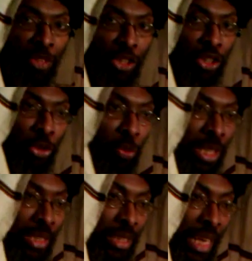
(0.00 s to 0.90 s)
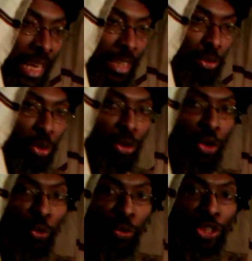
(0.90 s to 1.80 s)
So one can ask, well,
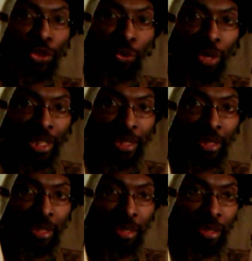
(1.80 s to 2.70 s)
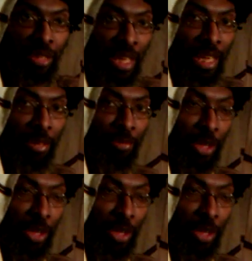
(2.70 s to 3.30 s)
which was they?